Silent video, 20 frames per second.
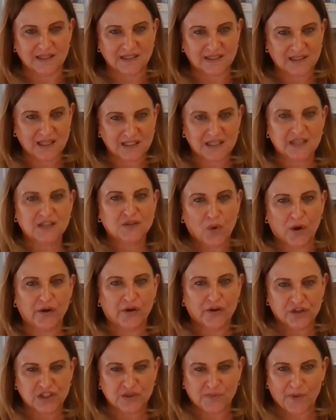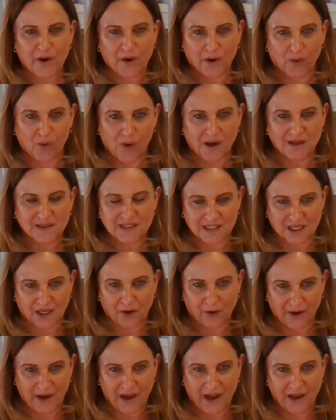This is what your spirit wants to
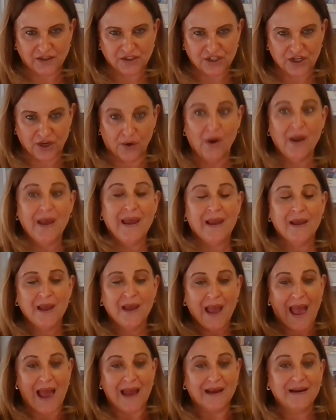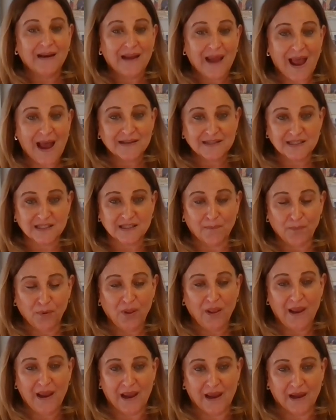create too. And it has the
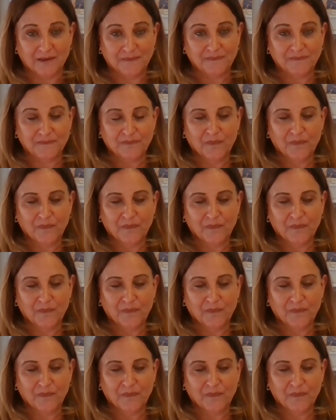plan.